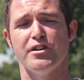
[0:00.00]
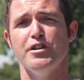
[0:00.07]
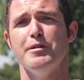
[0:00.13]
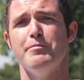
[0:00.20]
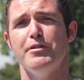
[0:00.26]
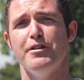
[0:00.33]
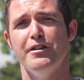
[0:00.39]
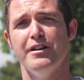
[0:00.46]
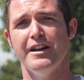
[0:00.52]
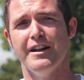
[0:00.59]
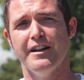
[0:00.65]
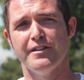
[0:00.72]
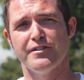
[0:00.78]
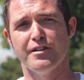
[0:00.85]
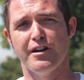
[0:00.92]
gullible
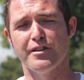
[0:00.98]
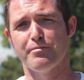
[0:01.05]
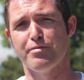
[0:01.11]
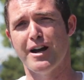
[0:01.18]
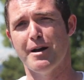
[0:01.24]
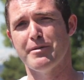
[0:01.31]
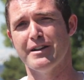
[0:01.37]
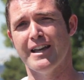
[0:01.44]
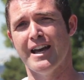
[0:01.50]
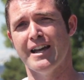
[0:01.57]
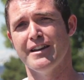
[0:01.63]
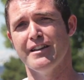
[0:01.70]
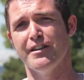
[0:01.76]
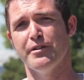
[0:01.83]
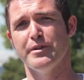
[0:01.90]
to all the
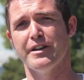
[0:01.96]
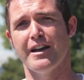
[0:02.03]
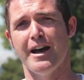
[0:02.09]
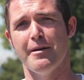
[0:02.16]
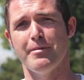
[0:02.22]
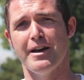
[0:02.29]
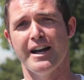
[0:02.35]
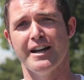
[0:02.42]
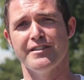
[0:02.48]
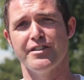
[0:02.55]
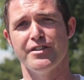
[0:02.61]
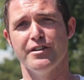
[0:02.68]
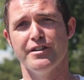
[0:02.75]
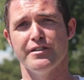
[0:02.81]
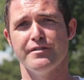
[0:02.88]
propaganda that we got back in
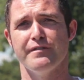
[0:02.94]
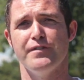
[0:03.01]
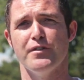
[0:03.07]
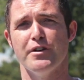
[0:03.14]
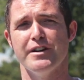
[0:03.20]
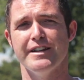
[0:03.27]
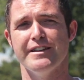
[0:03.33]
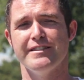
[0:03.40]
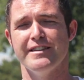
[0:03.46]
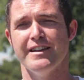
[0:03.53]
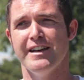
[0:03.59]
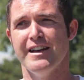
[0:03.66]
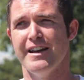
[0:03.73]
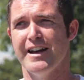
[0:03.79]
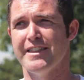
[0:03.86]
the 30s and 40s.
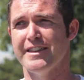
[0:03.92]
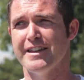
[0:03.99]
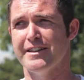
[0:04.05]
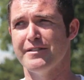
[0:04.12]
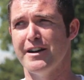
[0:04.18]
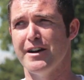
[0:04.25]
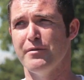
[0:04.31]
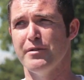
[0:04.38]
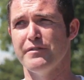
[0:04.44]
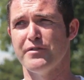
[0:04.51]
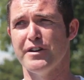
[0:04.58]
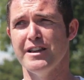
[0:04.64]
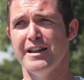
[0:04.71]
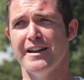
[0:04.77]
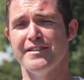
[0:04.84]
I think
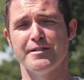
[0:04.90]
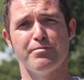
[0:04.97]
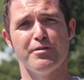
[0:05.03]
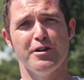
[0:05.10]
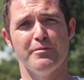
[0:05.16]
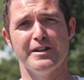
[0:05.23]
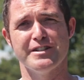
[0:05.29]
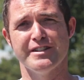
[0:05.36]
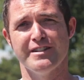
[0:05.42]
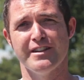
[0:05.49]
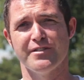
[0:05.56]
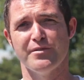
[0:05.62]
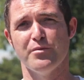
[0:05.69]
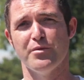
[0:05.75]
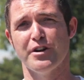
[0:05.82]
we've realized that prohibition
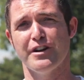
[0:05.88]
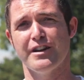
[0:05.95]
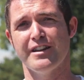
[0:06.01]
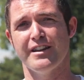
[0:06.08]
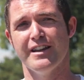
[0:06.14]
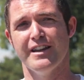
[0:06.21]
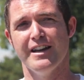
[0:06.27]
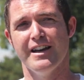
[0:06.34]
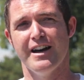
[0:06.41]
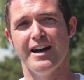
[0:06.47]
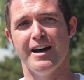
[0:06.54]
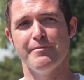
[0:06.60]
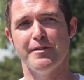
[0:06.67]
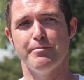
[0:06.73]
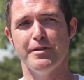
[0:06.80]
doesn't work.
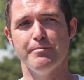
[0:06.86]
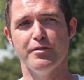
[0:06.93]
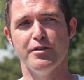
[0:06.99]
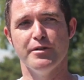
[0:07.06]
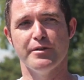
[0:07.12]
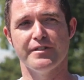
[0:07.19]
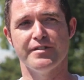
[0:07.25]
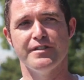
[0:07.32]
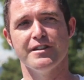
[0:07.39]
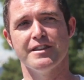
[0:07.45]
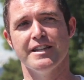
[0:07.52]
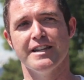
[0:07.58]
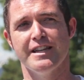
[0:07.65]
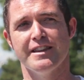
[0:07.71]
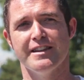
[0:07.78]
The people who are still
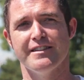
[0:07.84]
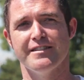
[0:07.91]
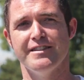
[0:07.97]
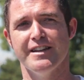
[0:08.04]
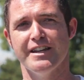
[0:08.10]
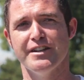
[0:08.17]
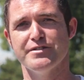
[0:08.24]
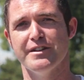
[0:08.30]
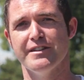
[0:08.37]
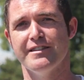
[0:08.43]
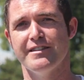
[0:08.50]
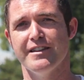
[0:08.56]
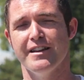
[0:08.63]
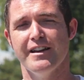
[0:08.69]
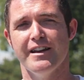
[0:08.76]
thinking that it's
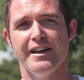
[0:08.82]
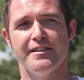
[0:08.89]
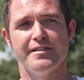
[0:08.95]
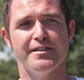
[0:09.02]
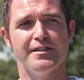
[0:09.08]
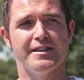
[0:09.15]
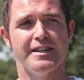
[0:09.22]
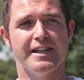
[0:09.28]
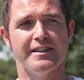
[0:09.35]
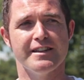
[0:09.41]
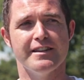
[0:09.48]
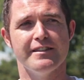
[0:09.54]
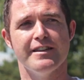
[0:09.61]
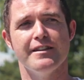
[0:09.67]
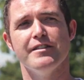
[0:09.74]
dangerous and are still thinking
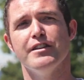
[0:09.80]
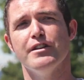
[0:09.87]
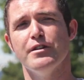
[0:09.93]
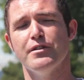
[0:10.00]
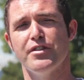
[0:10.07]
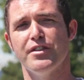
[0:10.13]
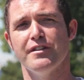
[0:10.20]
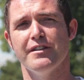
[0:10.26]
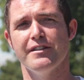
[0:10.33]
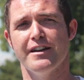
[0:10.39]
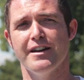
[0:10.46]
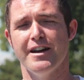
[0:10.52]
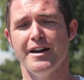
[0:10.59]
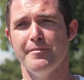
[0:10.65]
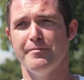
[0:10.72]
that youth
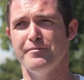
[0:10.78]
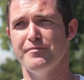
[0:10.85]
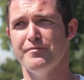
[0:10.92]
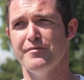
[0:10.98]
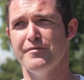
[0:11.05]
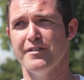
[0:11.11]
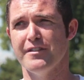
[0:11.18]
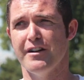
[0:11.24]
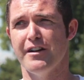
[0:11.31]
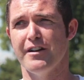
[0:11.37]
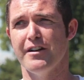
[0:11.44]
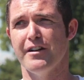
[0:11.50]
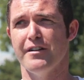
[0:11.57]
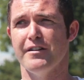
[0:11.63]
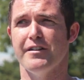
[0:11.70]

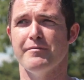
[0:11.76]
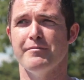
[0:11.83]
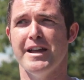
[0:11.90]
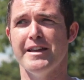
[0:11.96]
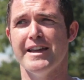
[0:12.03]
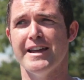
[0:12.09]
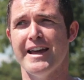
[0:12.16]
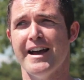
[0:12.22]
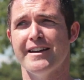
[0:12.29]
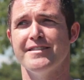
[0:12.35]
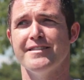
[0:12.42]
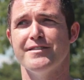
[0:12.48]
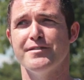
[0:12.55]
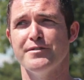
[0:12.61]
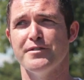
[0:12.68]
may get
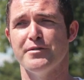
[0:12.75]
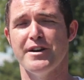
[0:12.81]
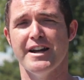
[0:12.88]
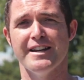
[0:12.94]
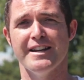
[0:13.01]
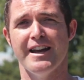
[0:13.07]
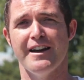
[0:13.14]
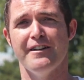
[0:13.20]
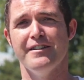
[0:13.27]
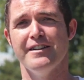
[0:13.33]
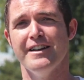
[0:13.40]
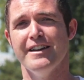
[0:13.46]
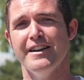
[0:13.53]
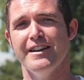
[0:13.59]
access to it, or right now,